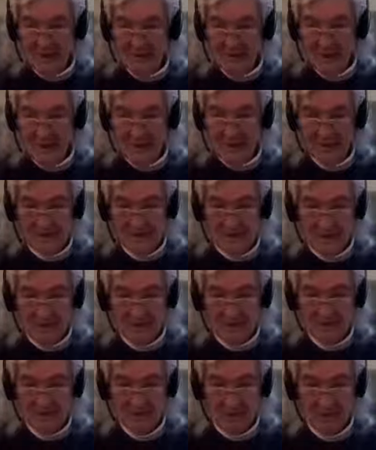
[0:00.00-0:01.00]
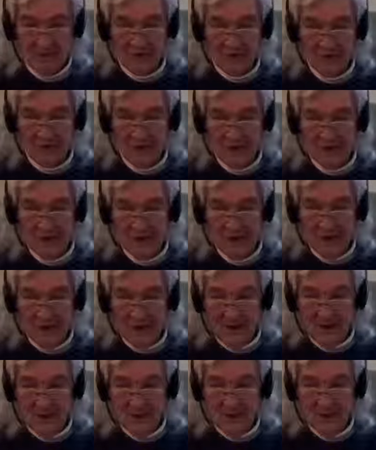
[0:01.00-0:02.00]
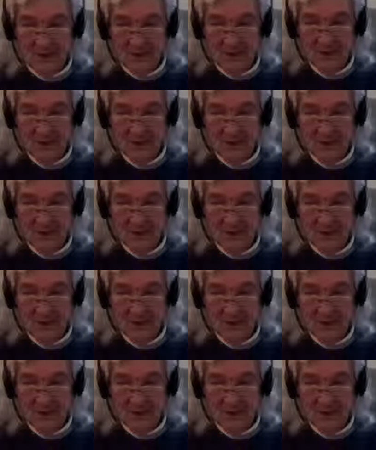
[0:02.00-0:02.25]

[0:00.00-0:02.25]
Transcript: my dad especially, who